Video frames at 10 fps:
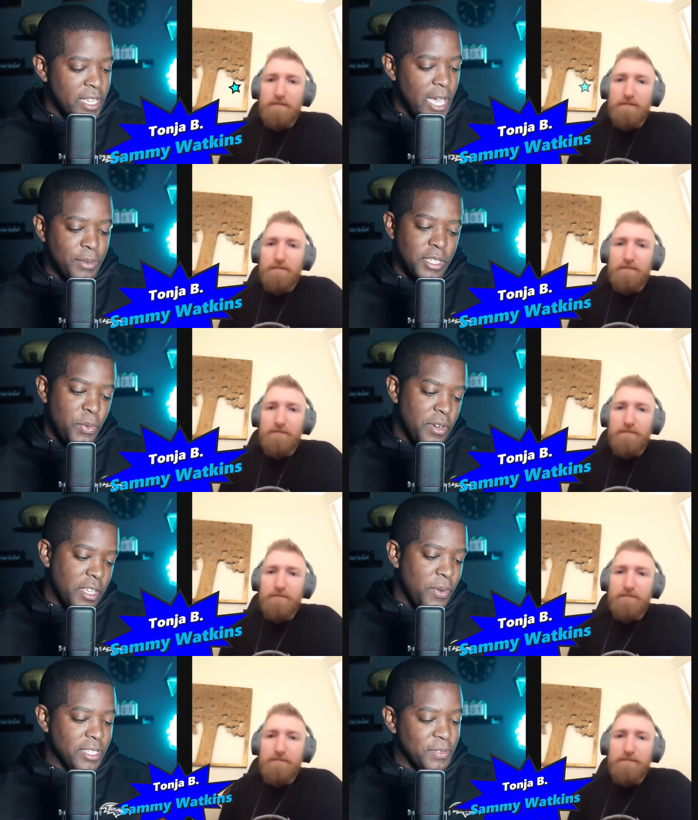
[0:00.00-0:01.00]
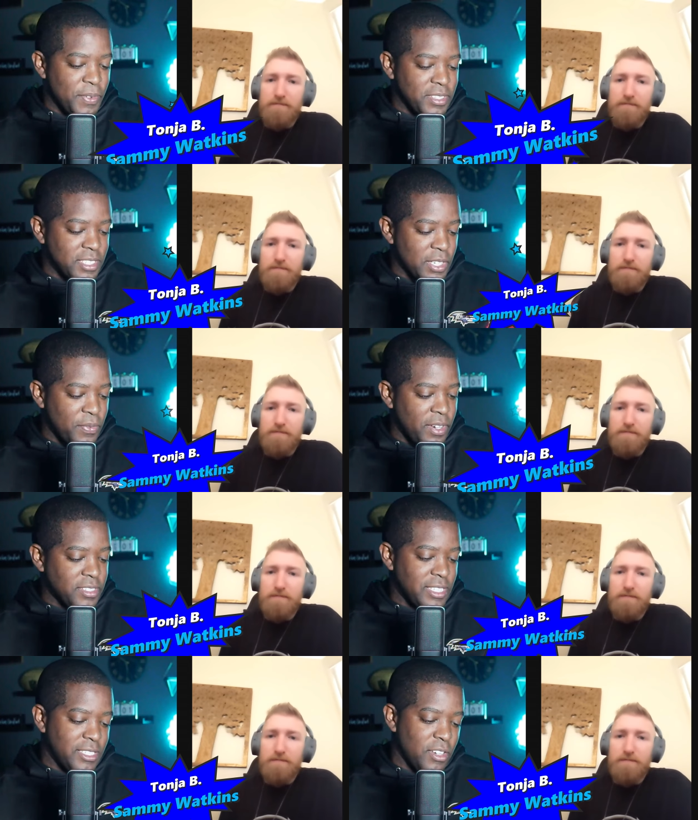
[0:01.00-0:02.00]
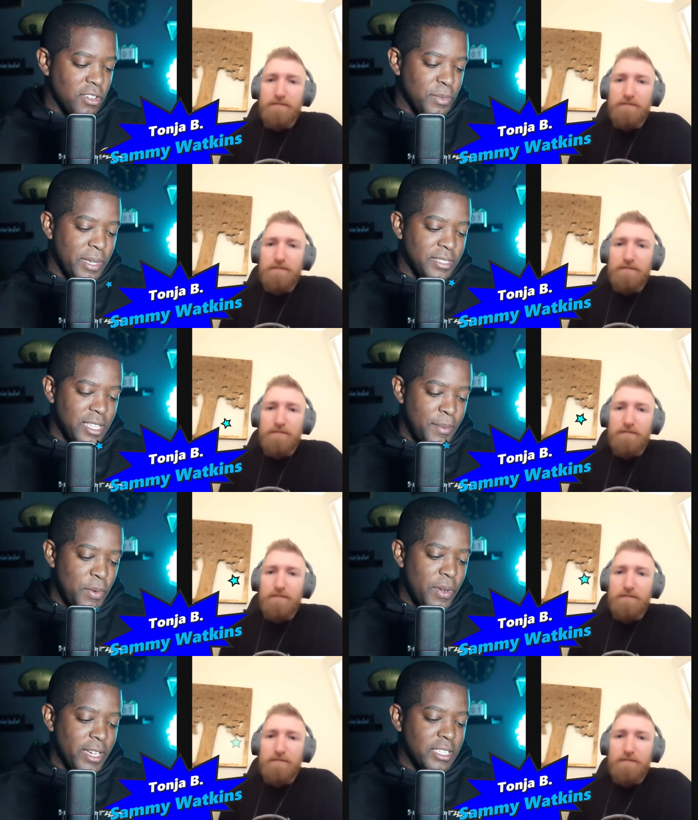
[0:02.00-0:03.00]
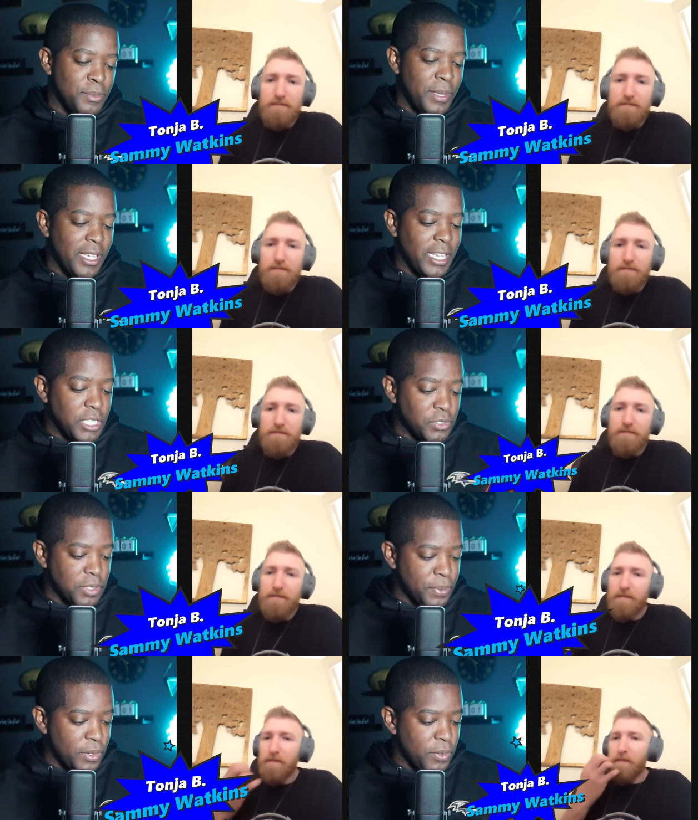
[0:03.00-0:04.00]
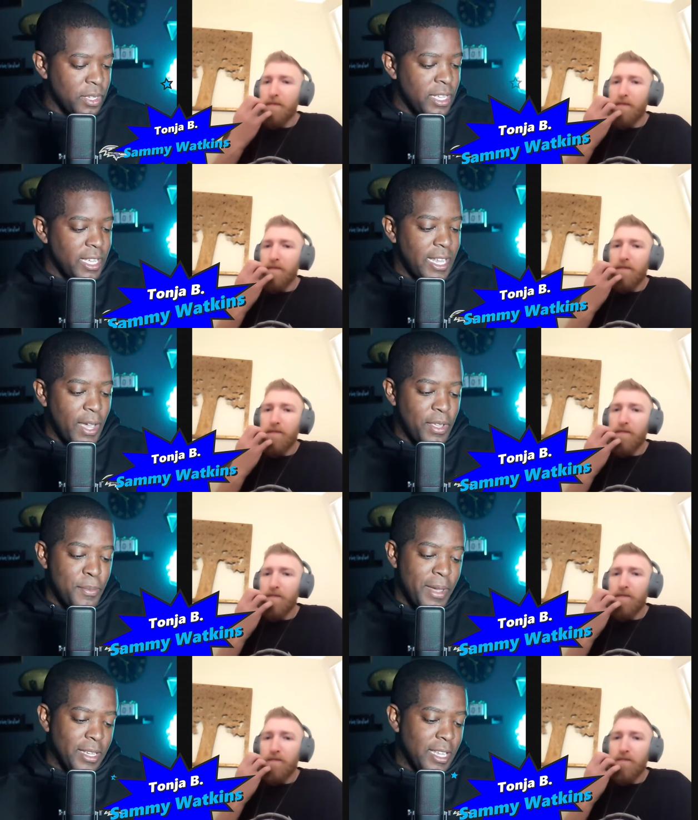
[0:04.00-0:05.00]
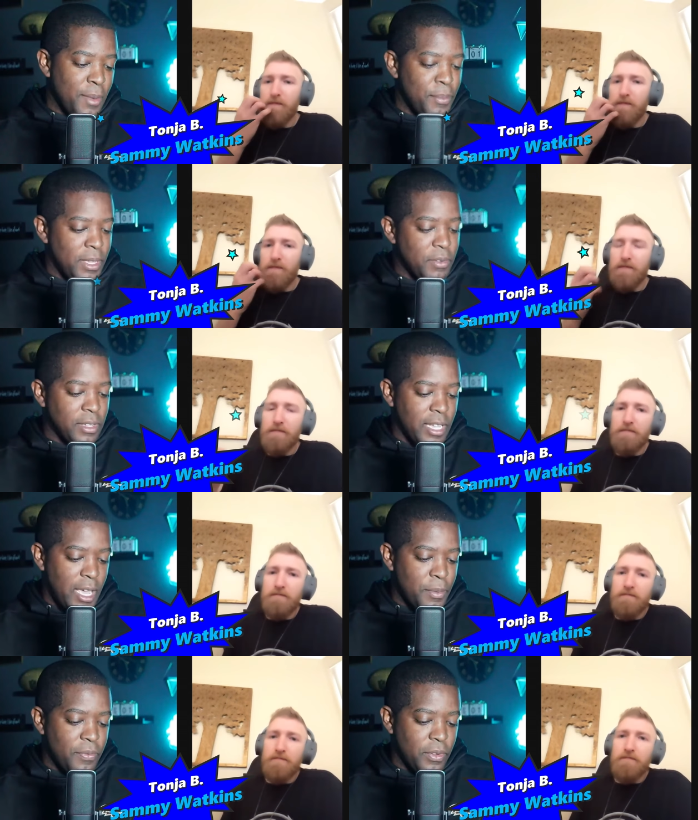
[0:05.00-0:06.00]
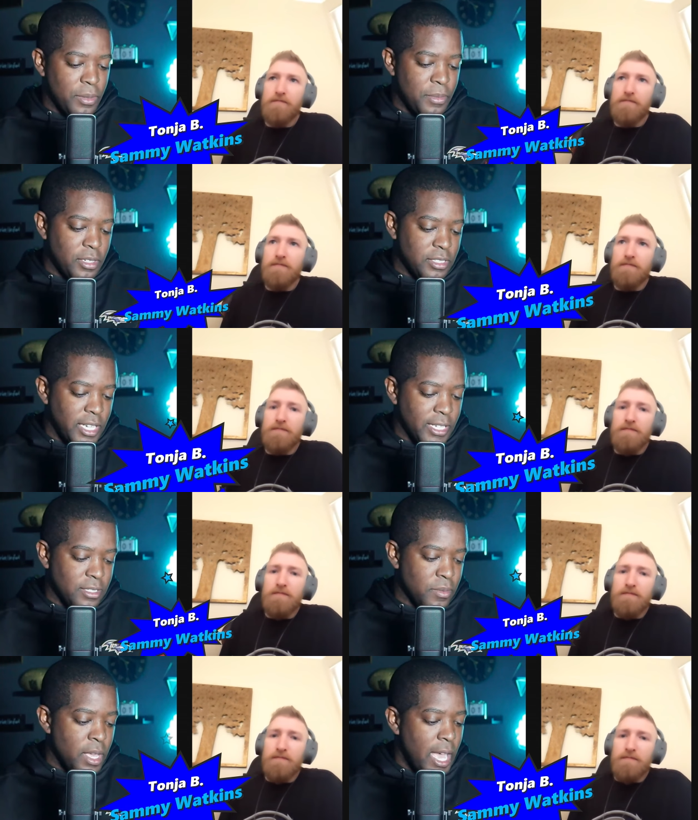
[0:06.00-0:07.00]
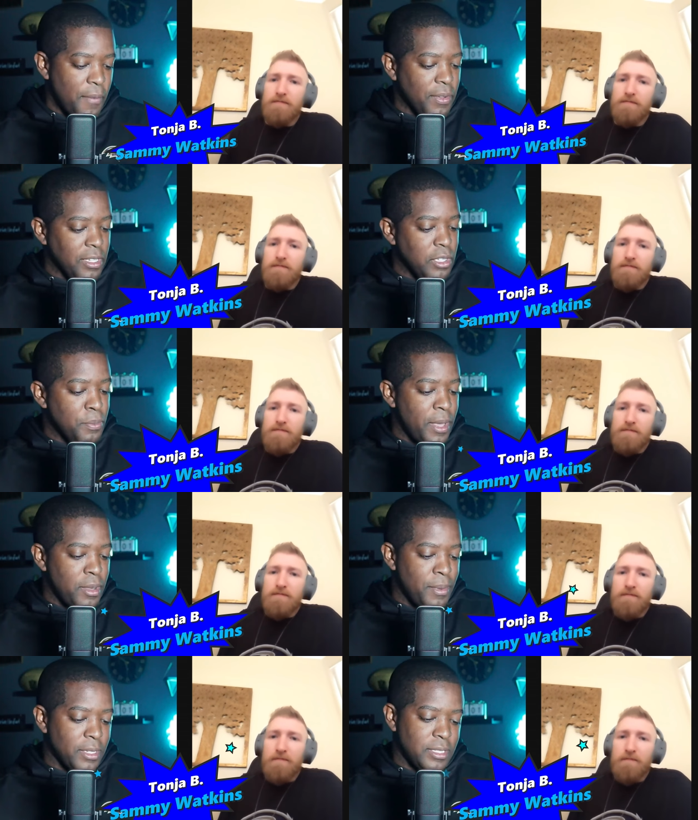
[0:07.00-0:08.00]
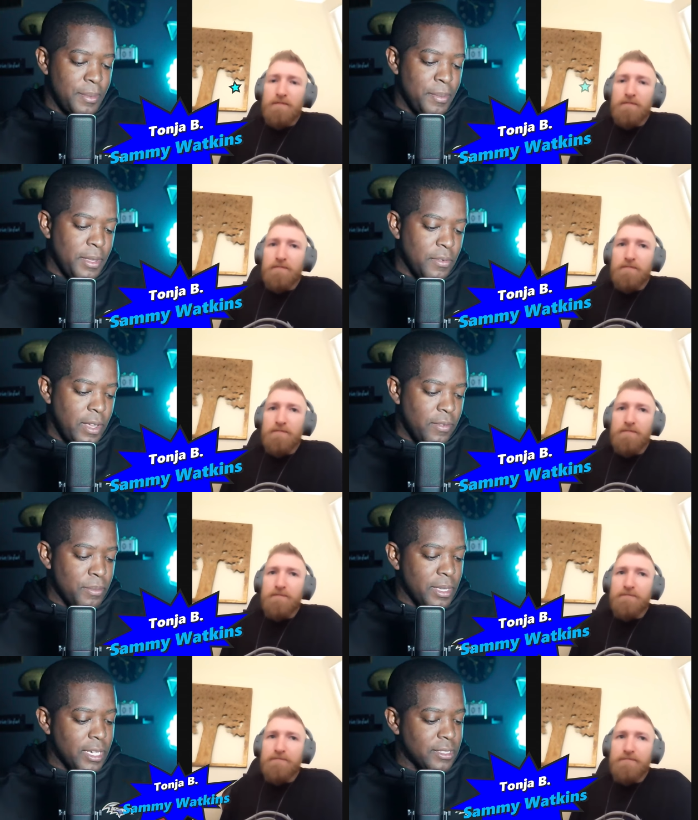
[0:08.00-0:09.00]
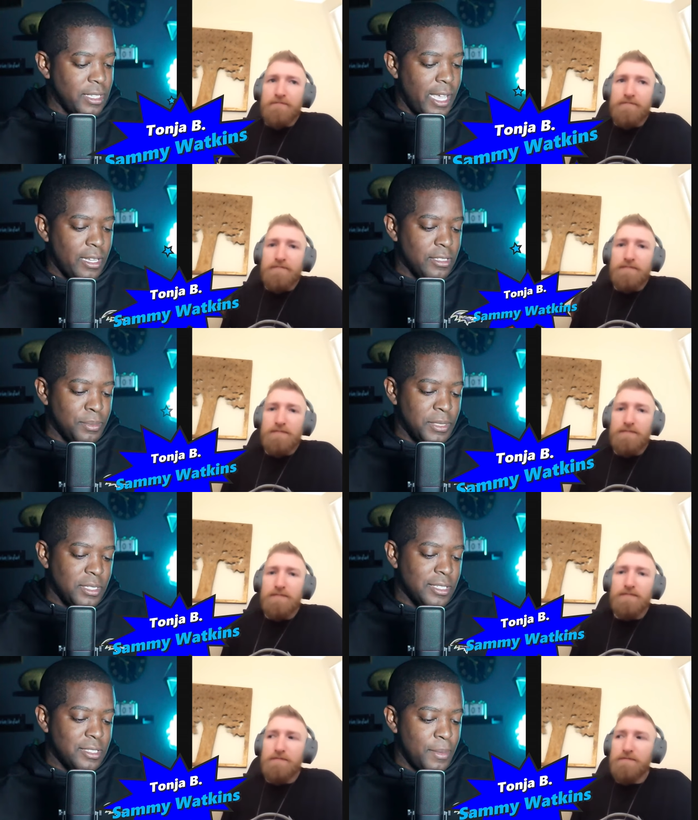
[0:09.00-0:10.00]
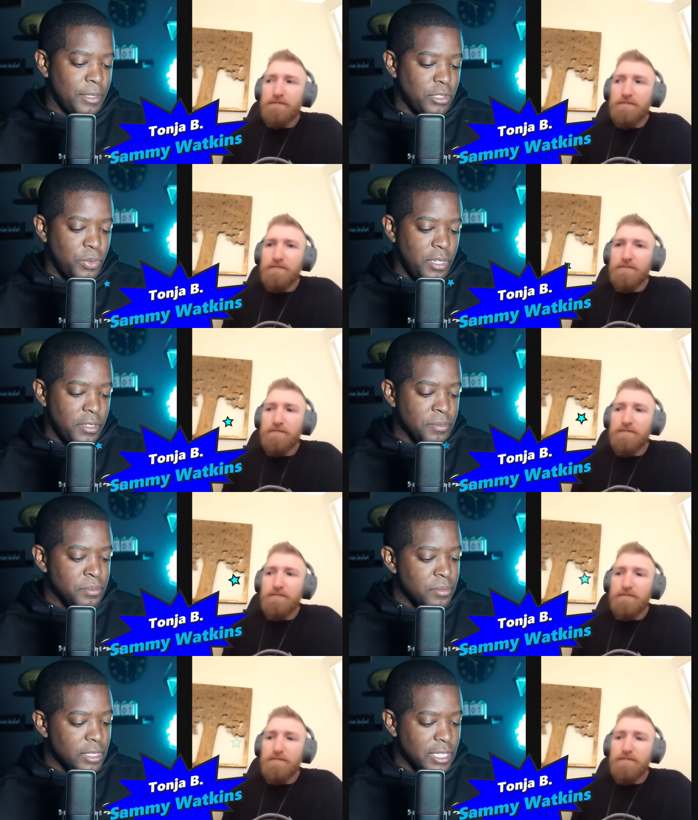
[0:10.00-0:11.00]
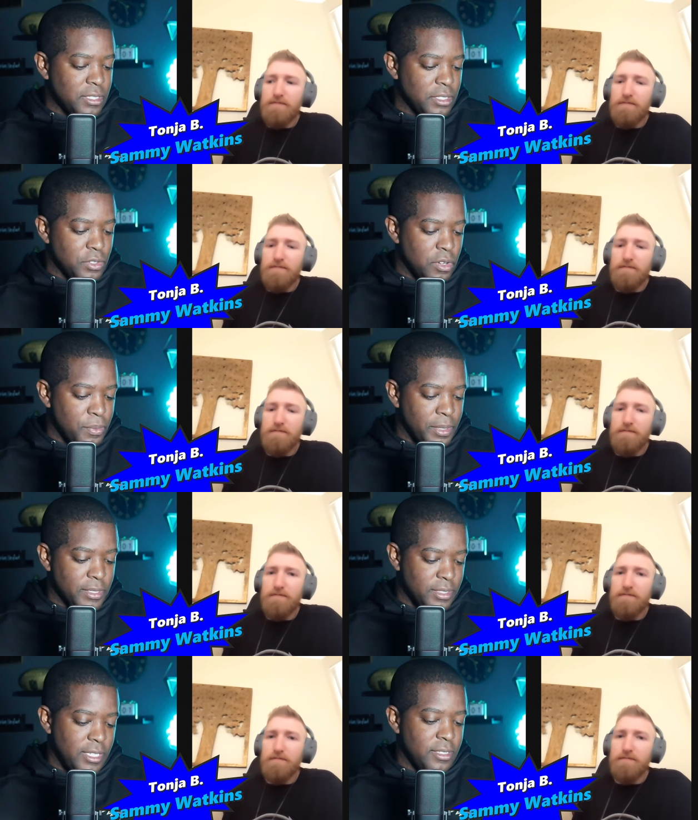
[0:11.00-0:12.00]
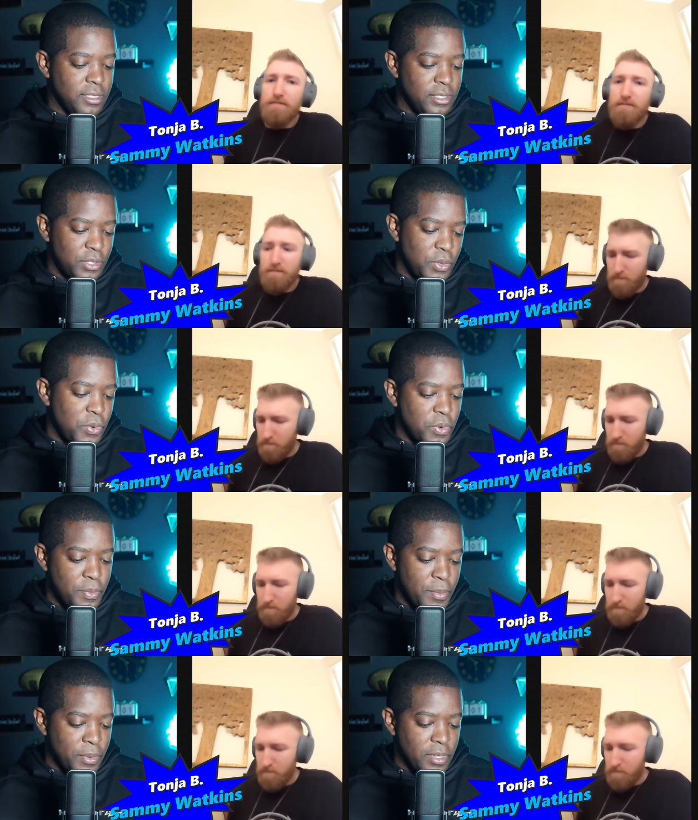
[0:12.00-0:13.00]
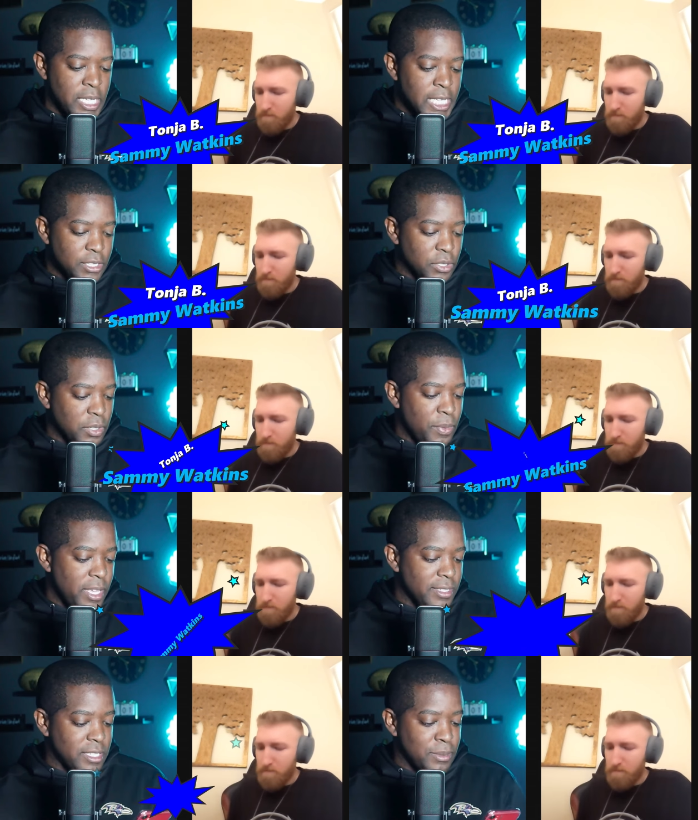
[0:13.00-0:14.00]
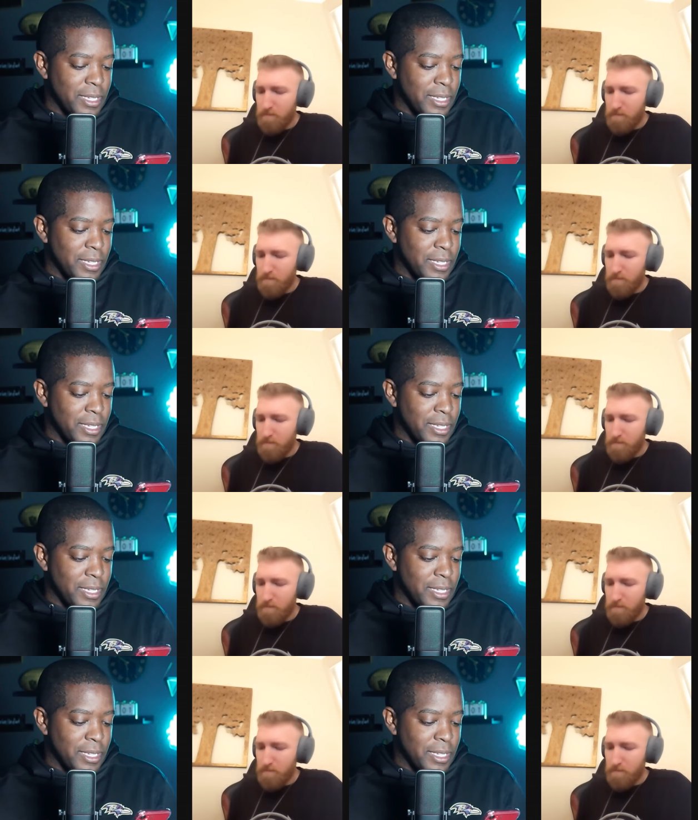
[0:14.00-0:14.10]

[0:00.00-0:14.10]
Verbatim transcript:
Speaker 1: I was at work and watching First Thing First, and they talked about Sammy Watkins being injury-prone and how he might not be reliable for Lamar Jackson. I feel a little better about Sammy being a Raven because the analyst mentioned that Sammy tweeted, "This is going to be a season to remember." So to me, it seems